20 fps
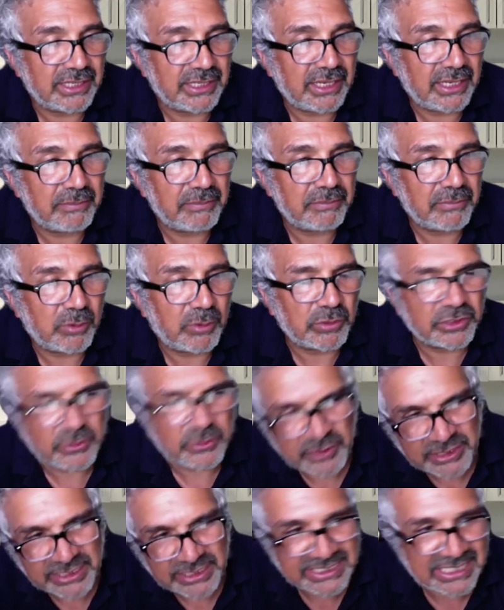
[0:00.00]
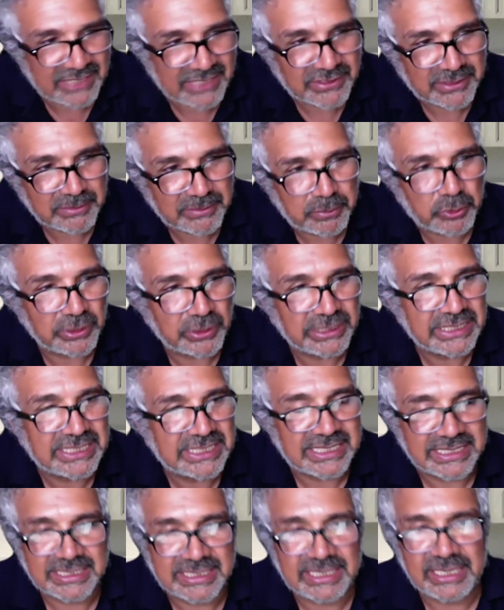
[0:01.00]
Um, I wonder if we just give some
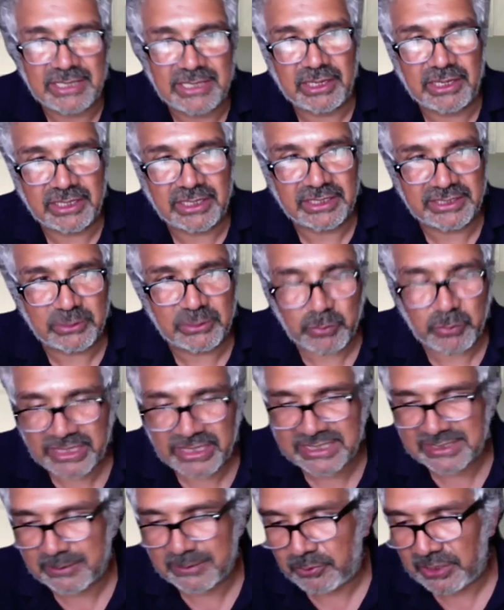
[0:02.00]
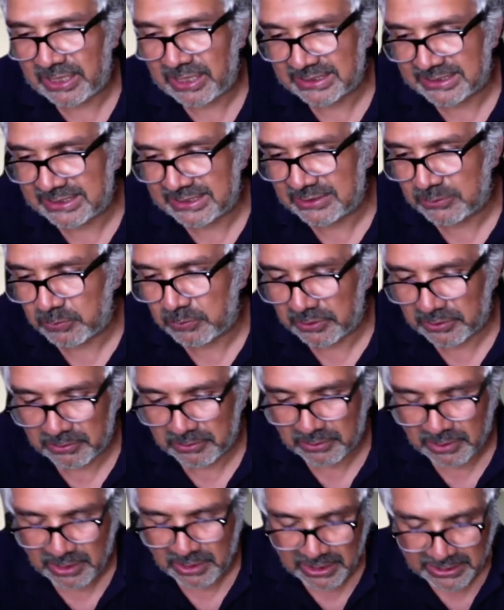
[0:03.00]
pointers, and I, and I think we as a practice
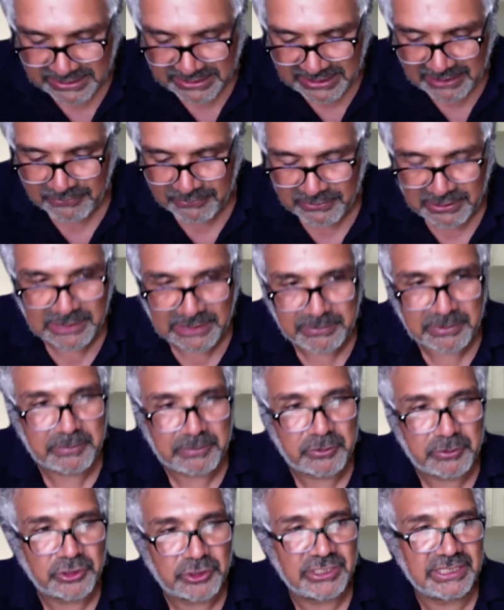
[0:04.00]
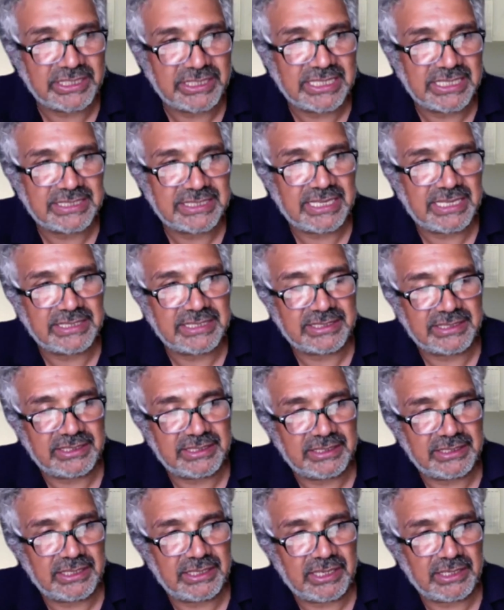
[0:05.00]
will definitely be pushing this as
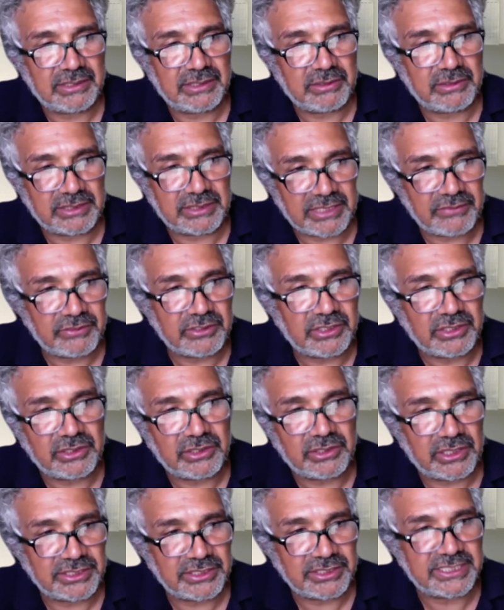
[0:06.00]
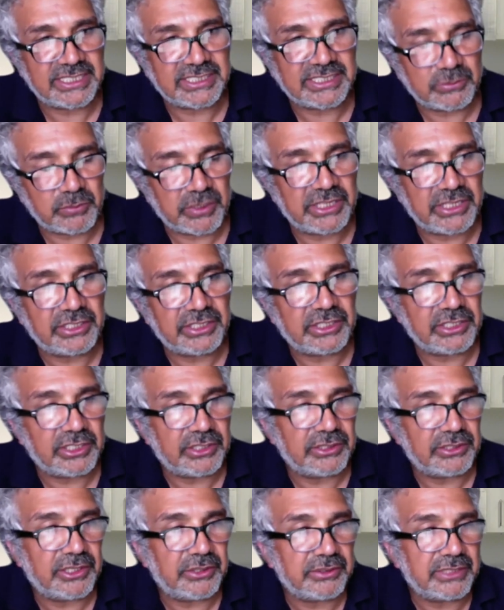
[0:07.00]
a, and giving you ideas of where you can go
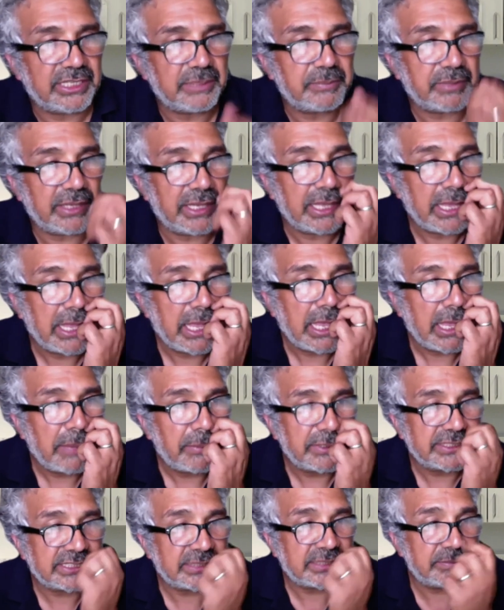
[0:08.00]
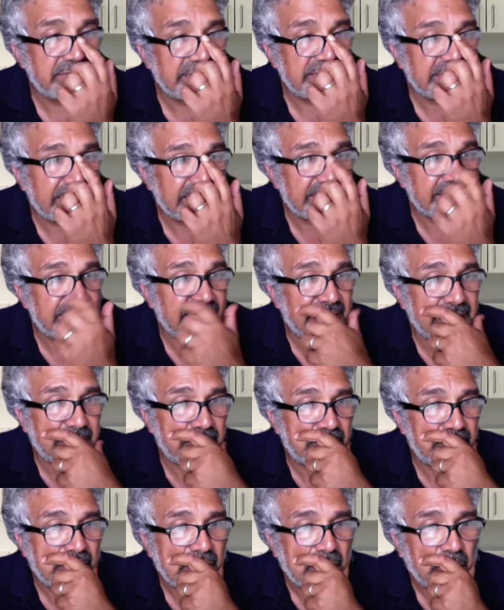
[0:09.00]
locally. But but somebody said,
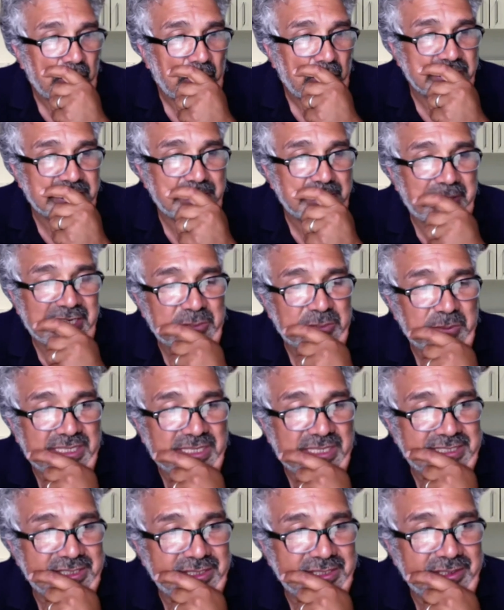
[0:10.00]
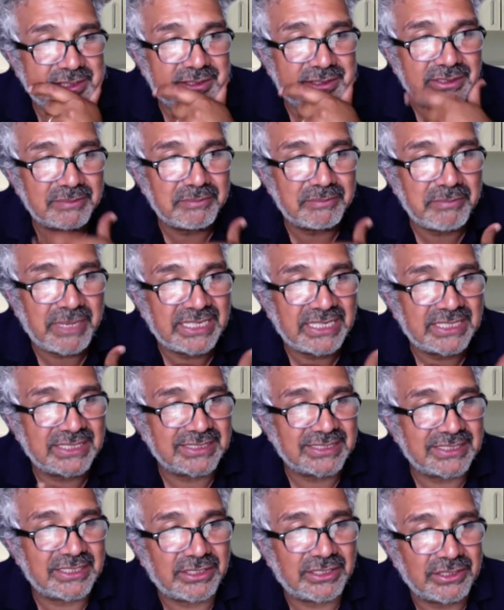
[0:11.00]
um, what's the best way to make a
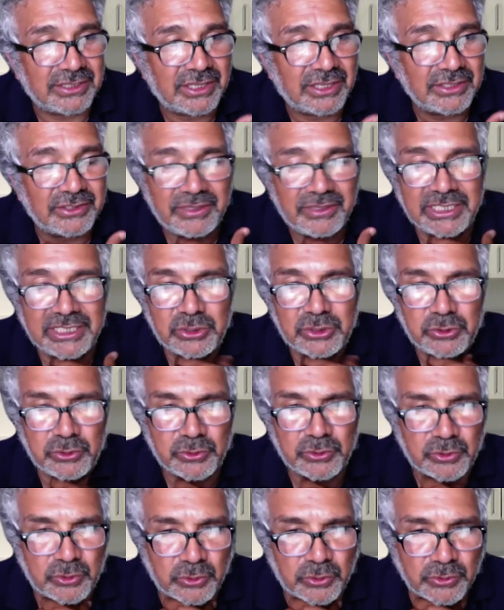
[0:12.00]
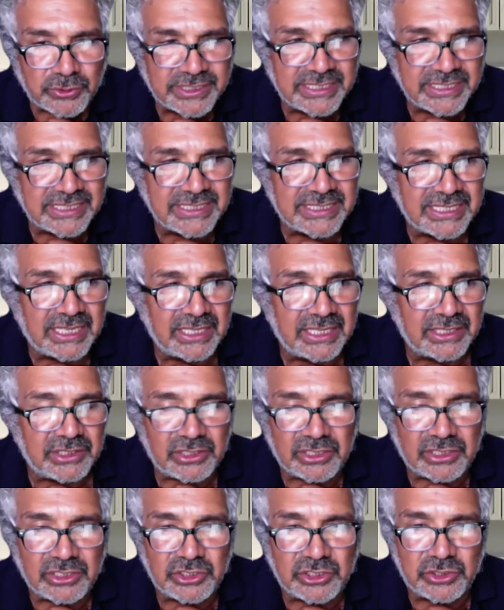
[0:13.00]
start? Are there any courses that you
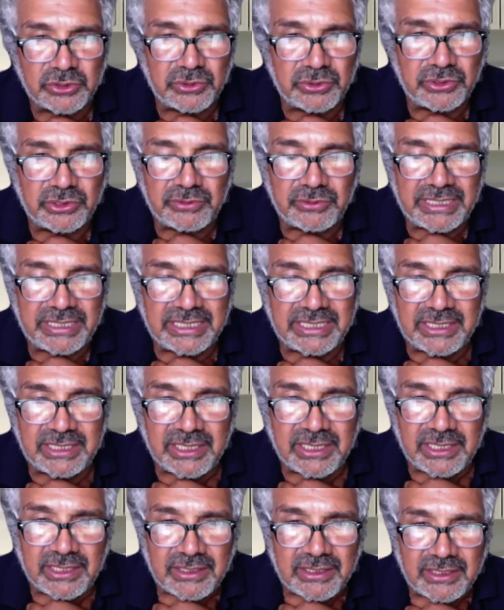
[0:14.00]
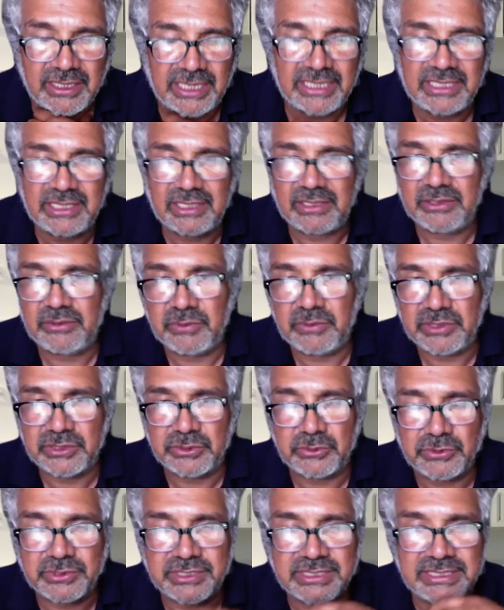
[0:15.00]
can join, or any any any
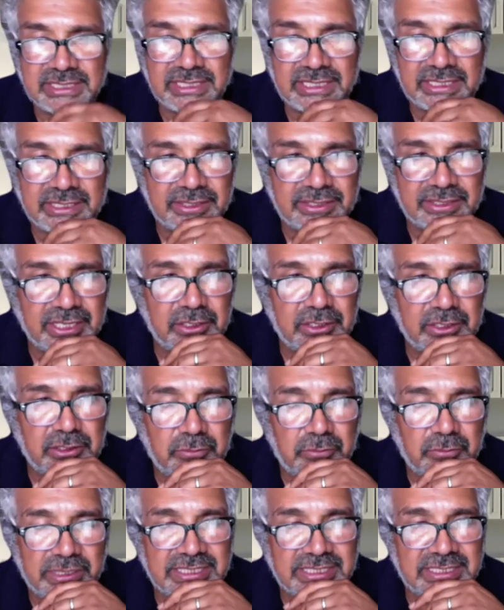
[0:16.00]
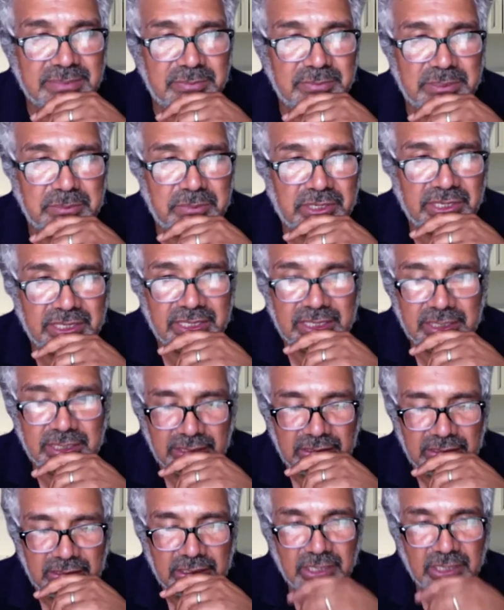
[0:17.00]
resources that you can think of where somebody might,
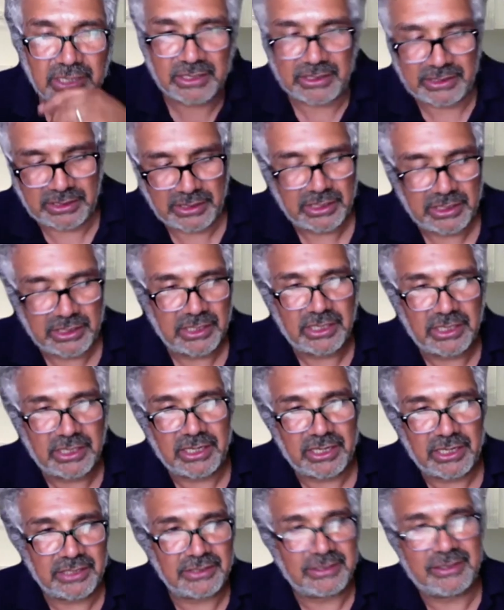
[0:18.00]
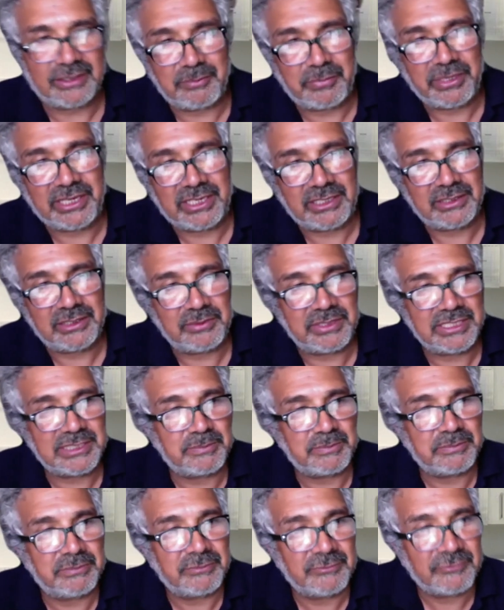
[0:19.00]
other than picking up this
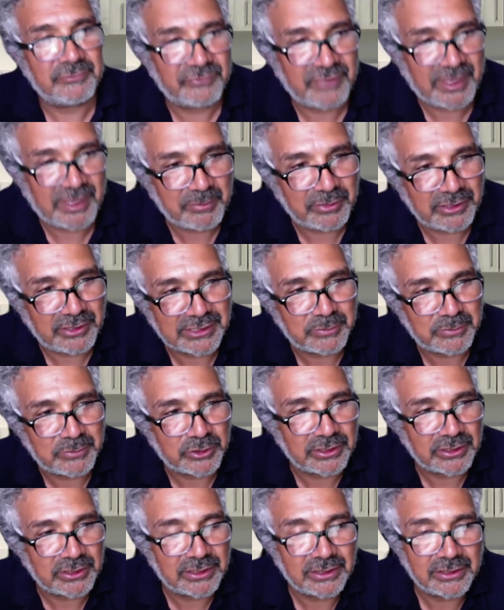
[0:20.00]
fabulous book?